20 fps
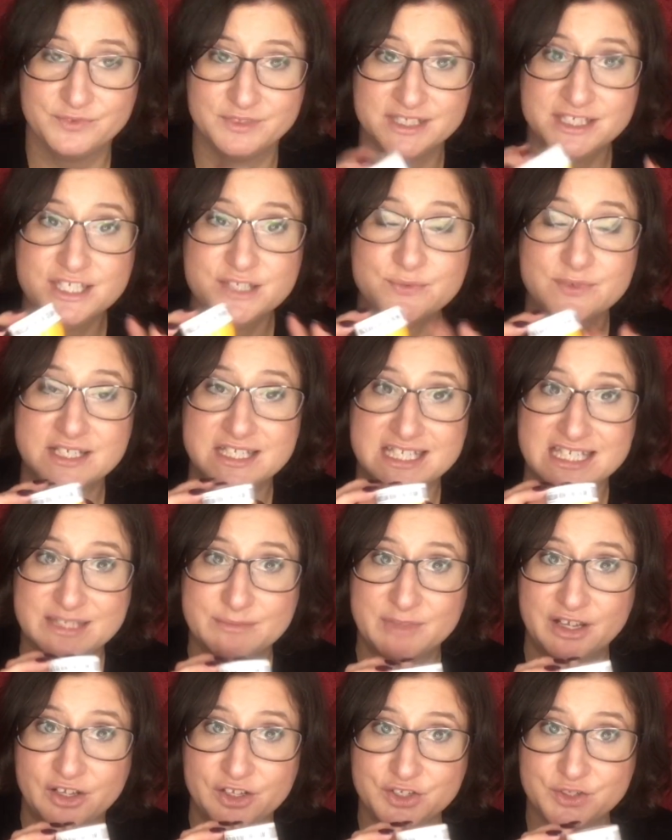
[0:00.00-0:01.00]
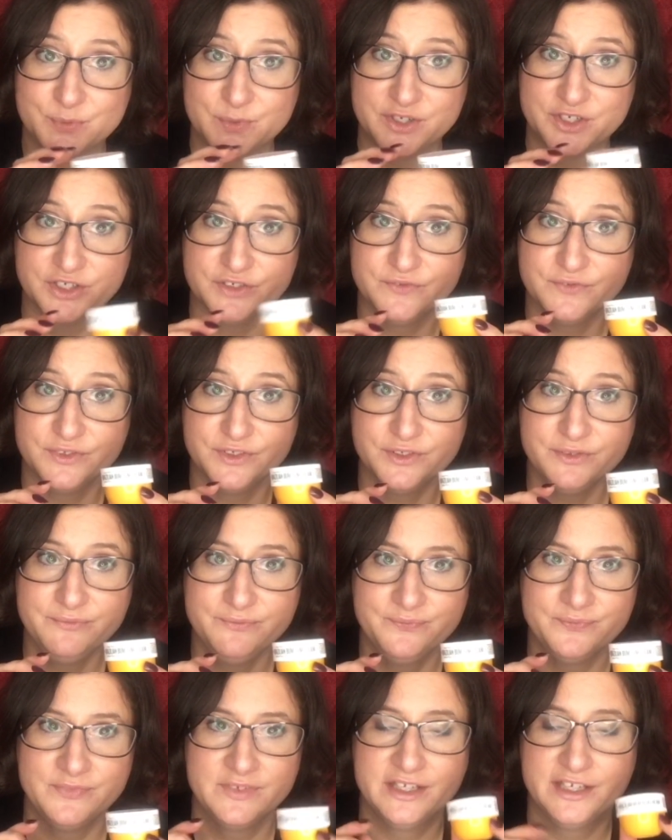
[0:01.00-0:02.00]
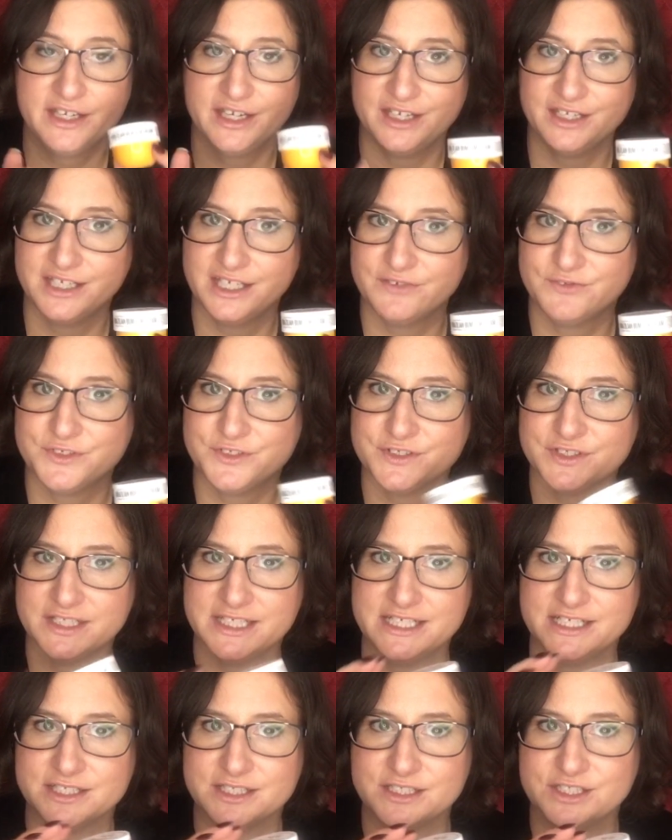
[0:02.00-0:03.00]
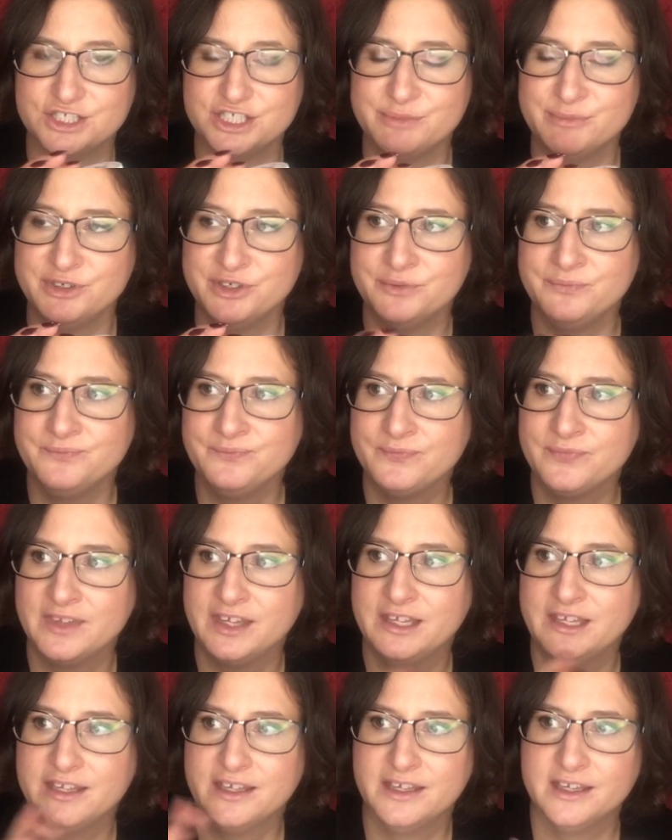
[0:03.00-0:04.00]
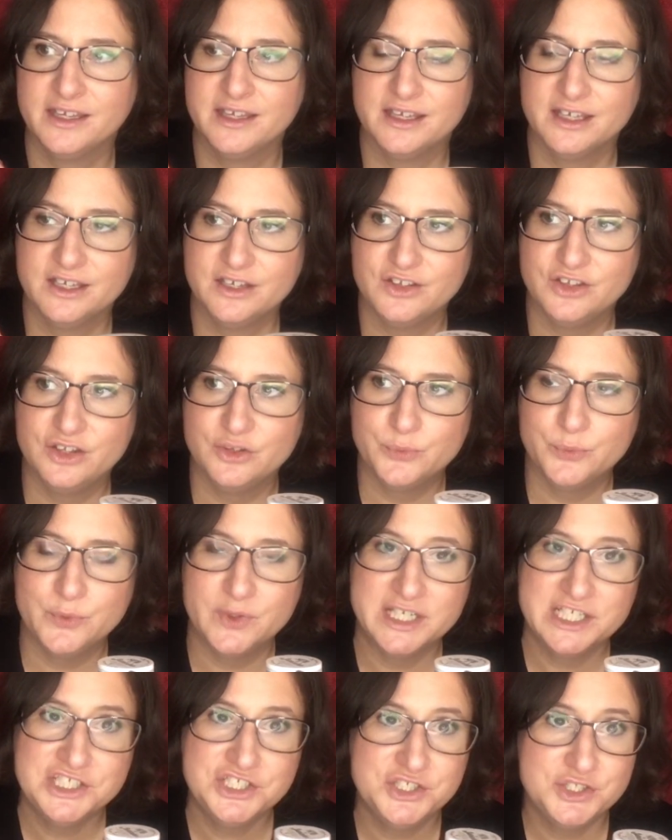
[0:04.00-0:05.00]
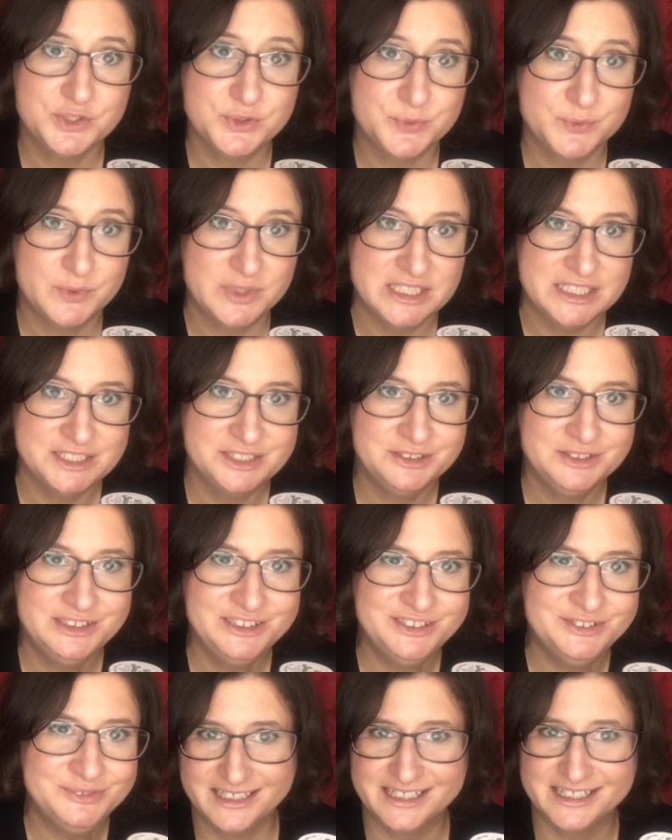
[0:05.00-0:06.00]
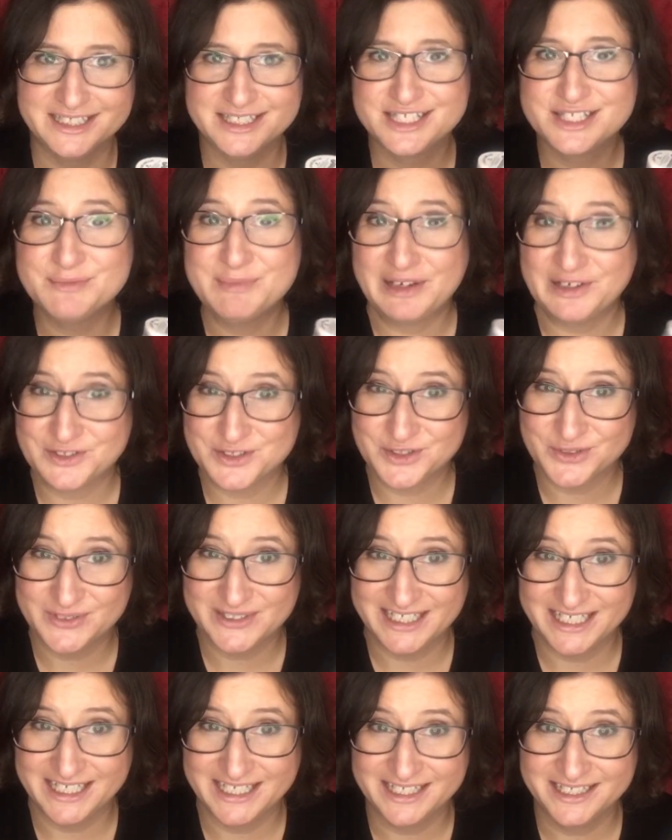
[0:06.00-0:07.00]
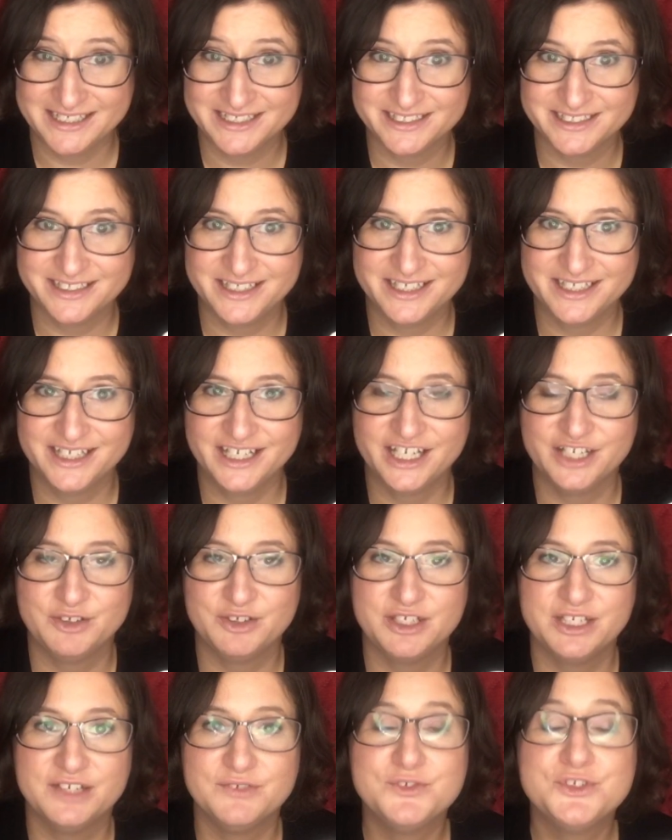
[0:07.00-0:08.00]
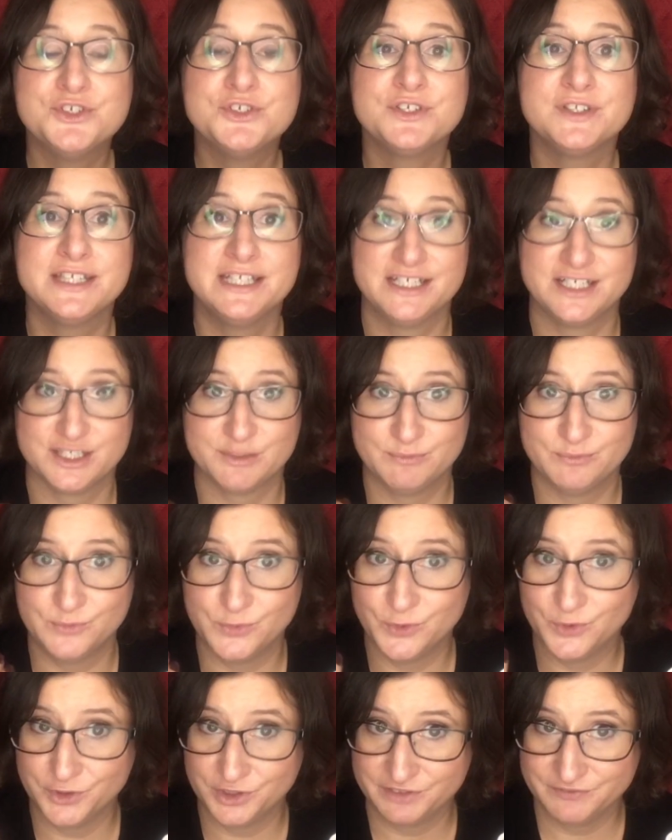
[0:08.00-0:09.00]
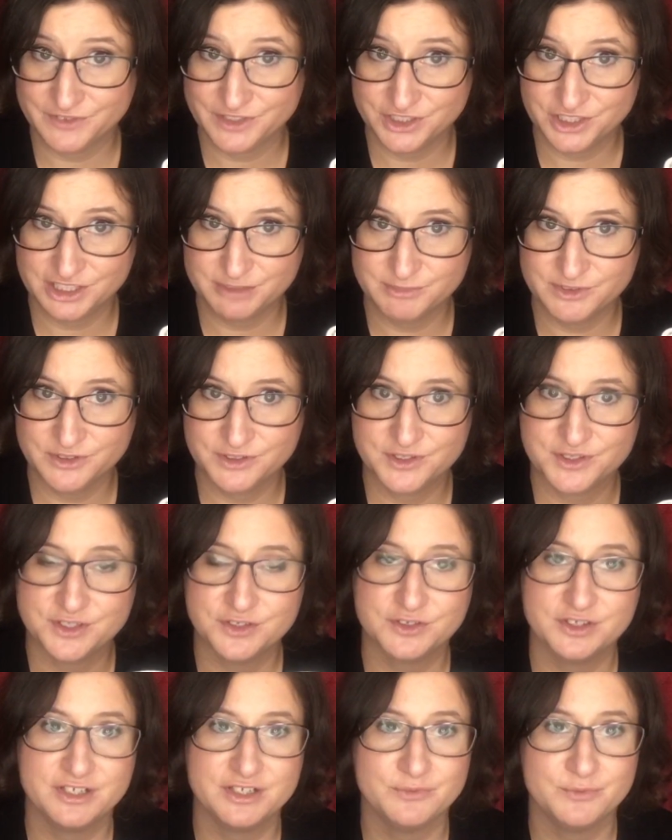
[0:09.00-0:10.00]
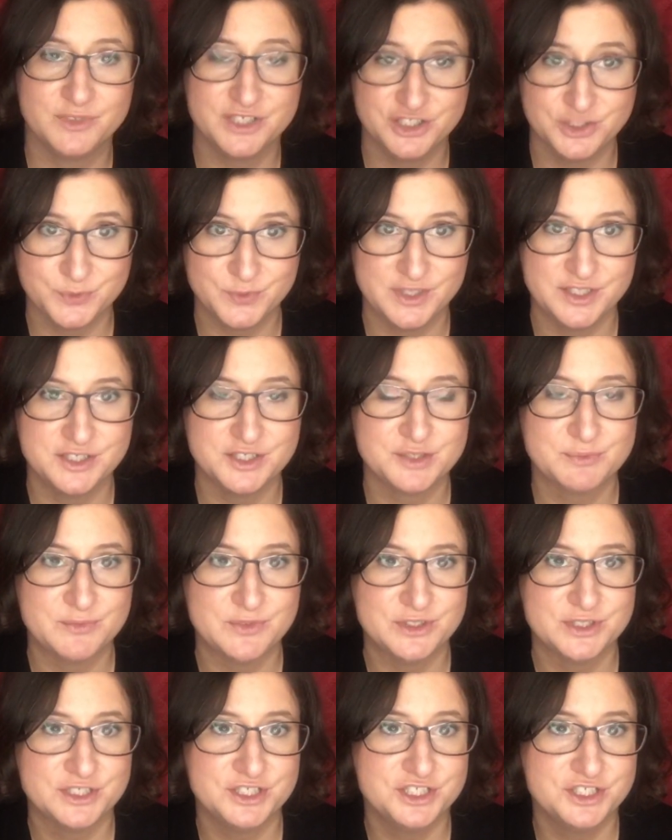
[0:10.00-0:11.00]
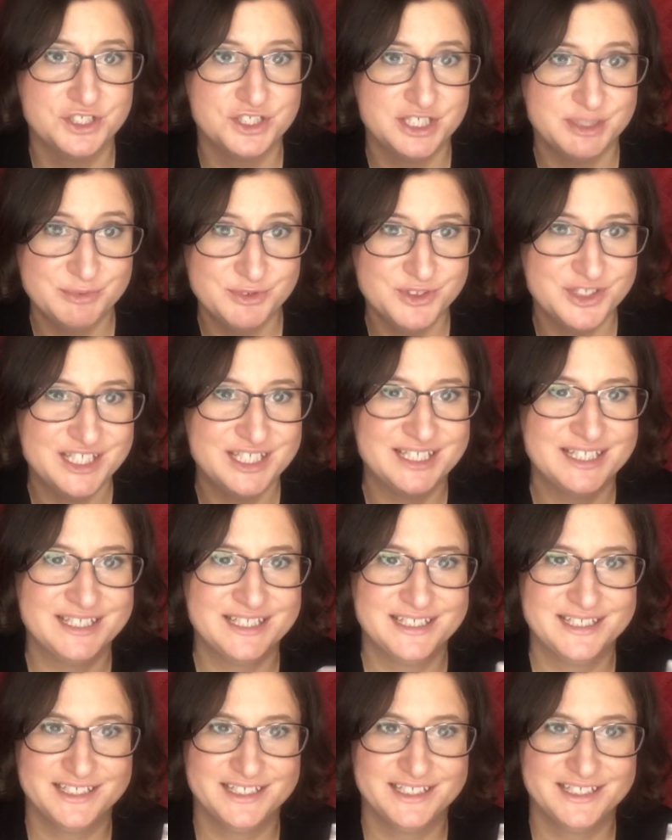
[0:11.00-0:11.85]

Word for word: This one smells wonderful and gives your legs a shimmer the Wish one, it smells okay and gives your legs more of a shimmer. So the Wish one is more shimmery.